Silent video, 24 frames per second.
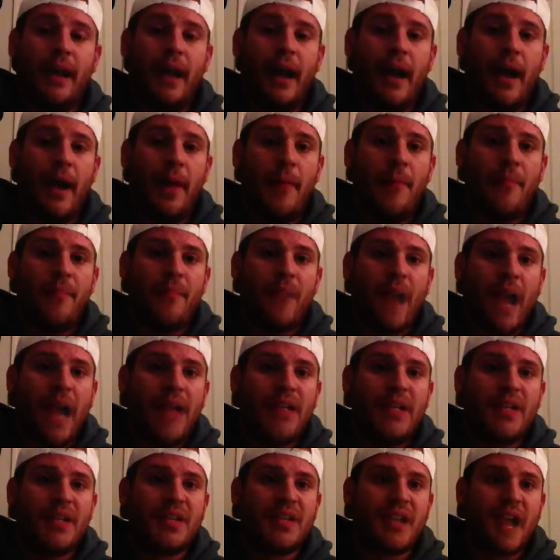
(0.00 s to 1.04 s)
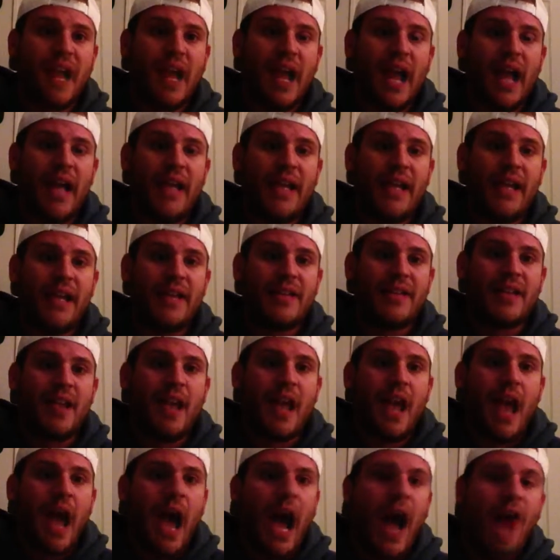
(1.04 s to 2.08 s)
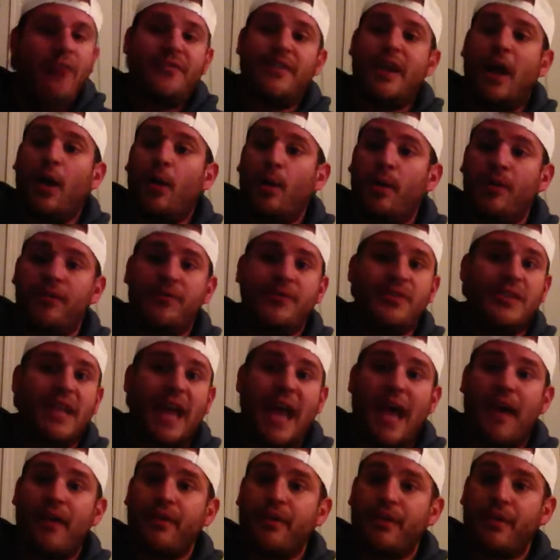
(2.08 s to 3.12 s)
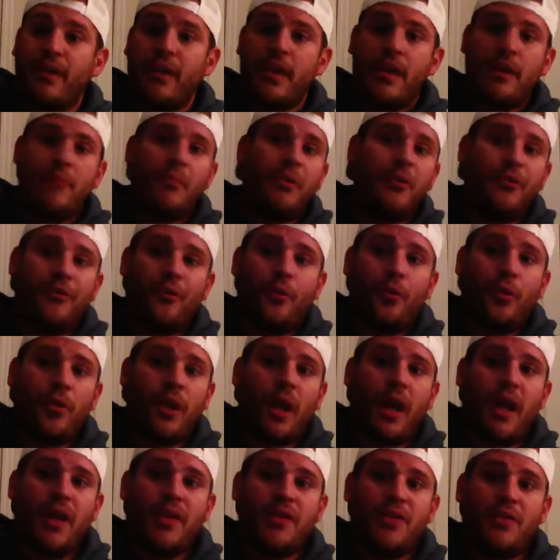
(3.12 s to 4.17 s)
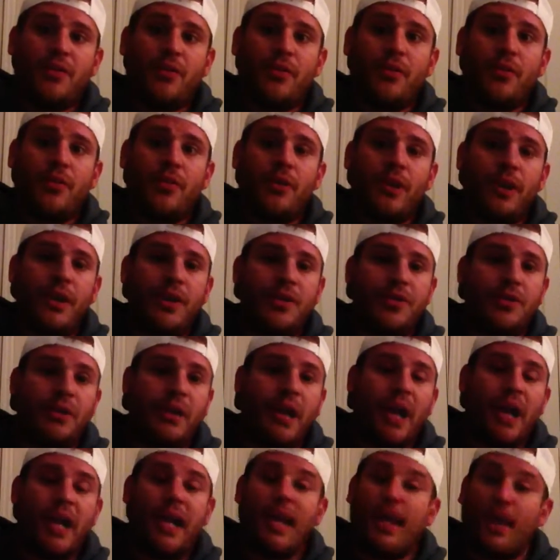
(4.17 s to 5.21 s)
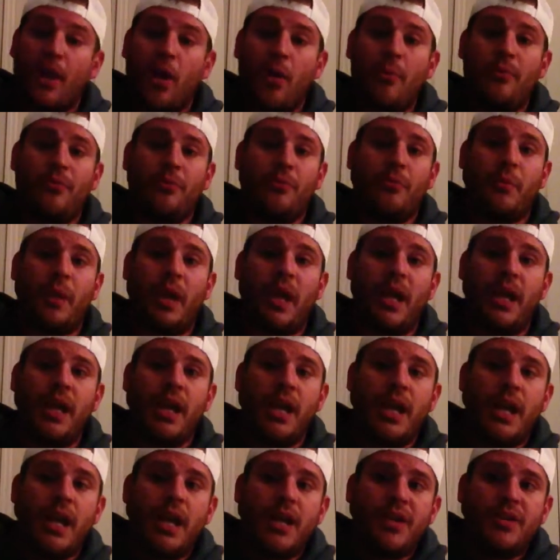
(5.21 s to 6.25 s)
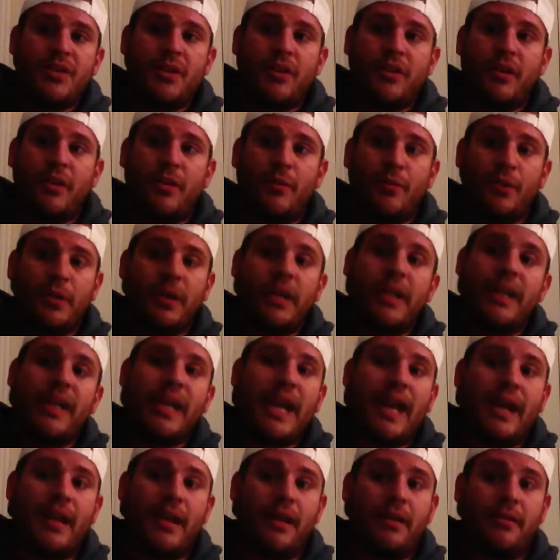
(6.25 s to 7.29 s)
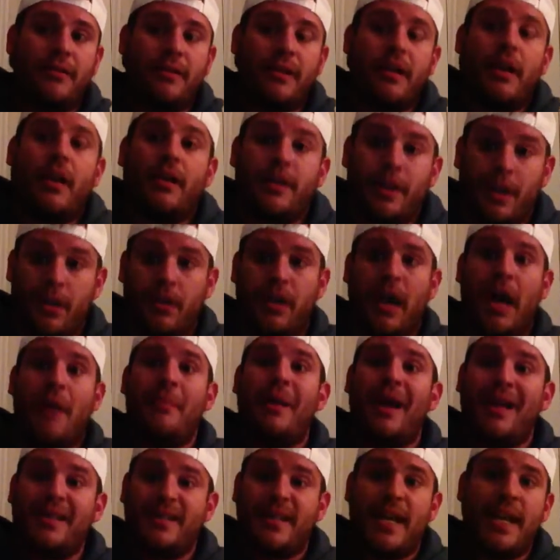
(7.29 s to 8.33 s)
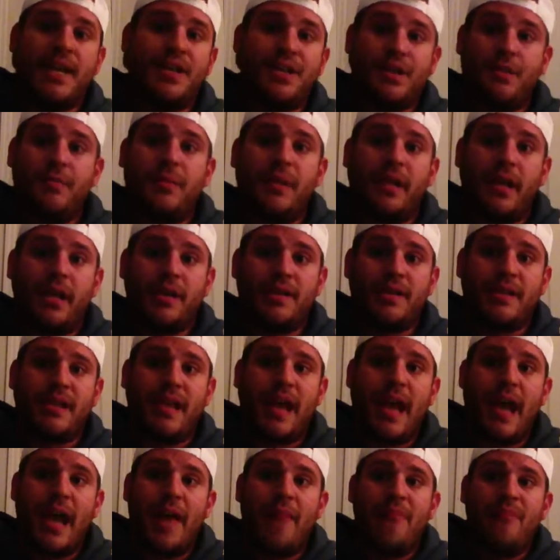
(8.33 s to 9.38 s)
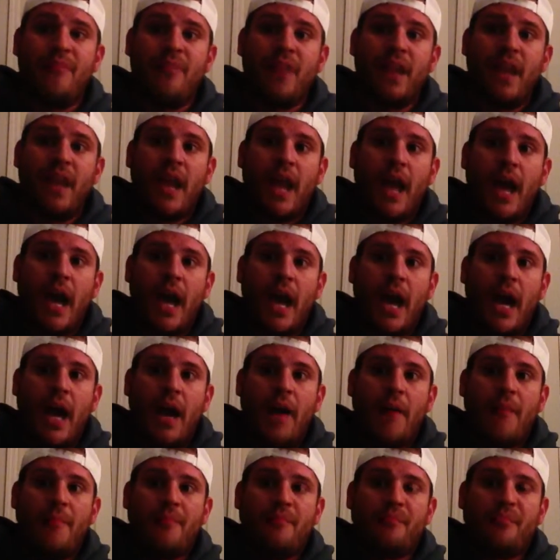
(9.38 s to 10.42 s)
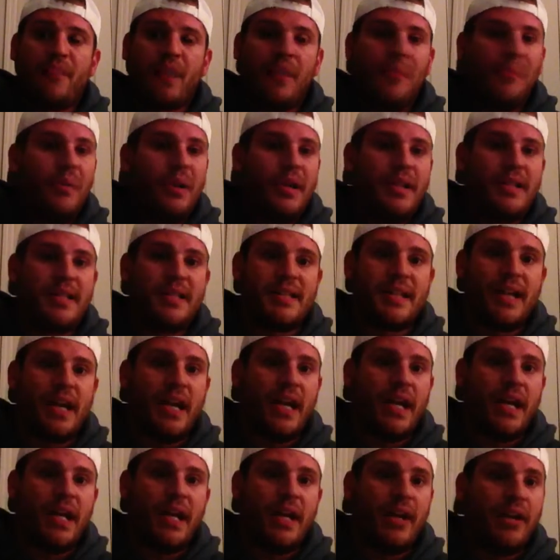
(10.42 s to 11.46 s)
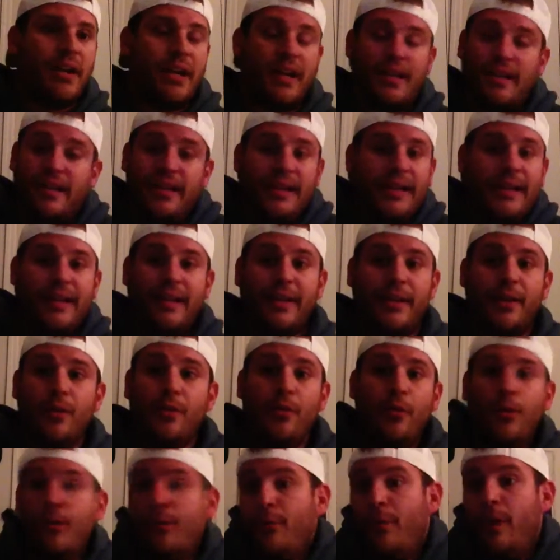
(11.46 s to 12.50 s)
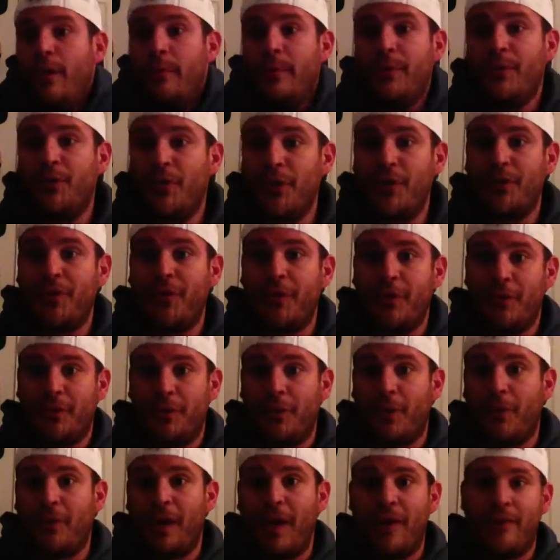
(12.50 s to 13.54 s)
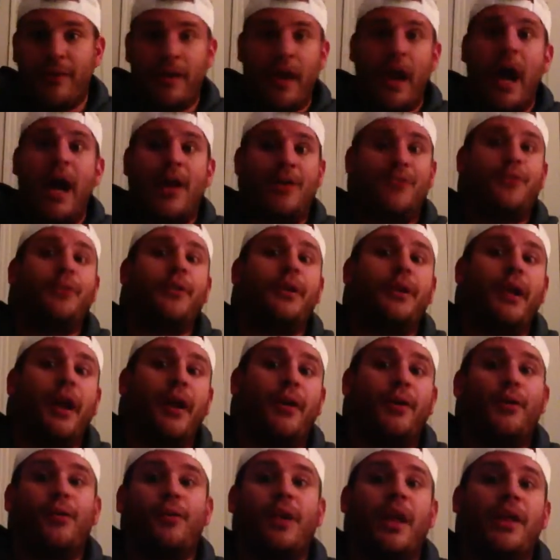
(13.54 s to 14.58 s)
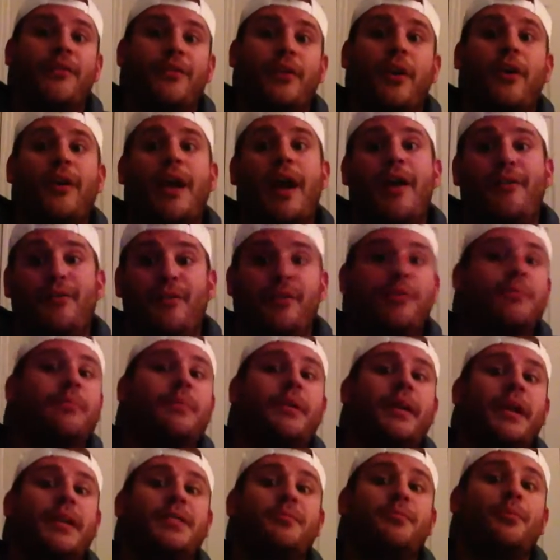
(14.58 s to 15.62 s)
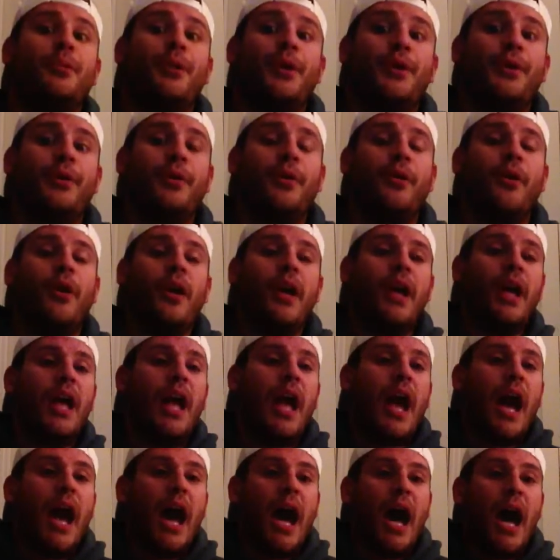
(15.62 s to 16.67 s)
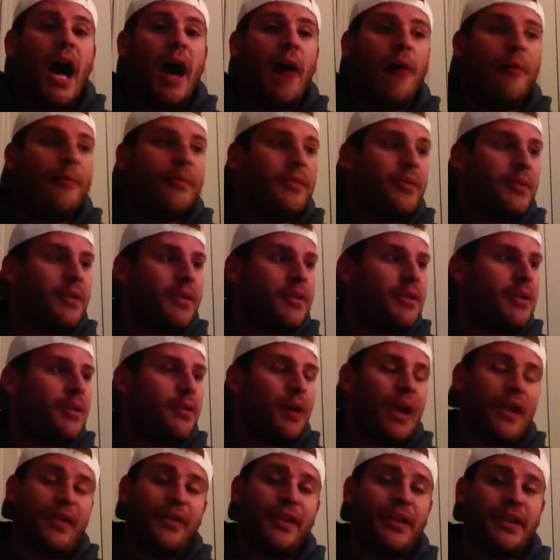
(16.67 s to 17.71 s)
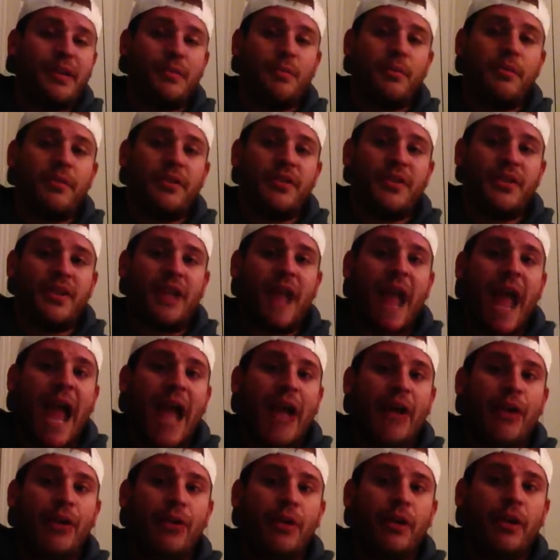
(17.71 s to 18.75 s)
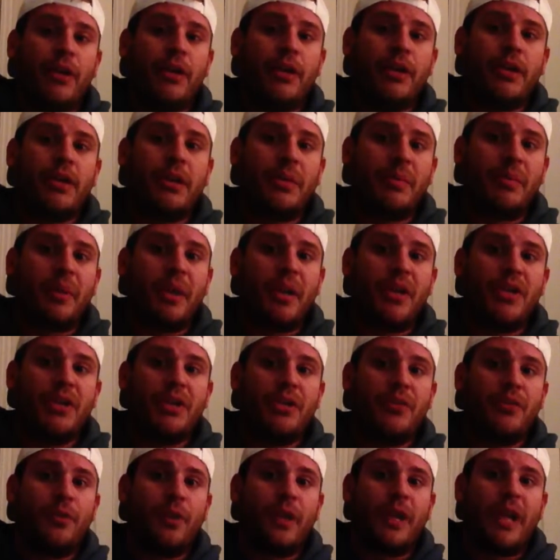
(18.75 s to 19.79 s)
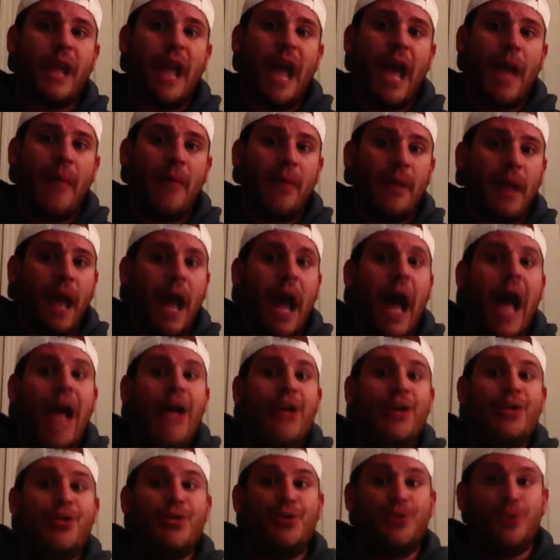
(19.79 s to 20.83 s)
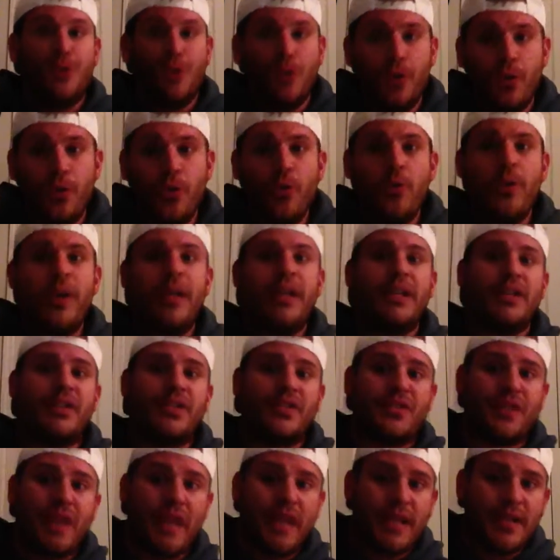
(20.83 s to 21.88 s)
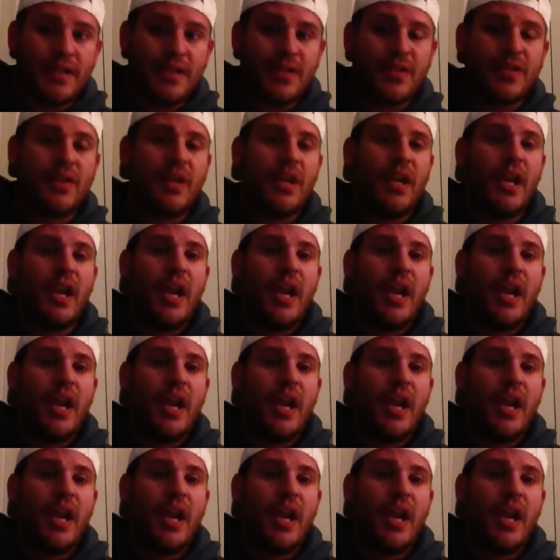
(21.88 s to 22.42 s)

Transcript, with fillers: Um, I just, I, I, guess I've dealt with death before in high school, and so it kind of hit home for me. So it really, uh, you know, got my attention because of that. Um, but uh, you know, who wouldn't want to be 16 years old and have a hot 29 year old lifeguard after them? That's pretty cool. Uh, do I think the movie is an accurate depiction of what can happen? I do, in a sense.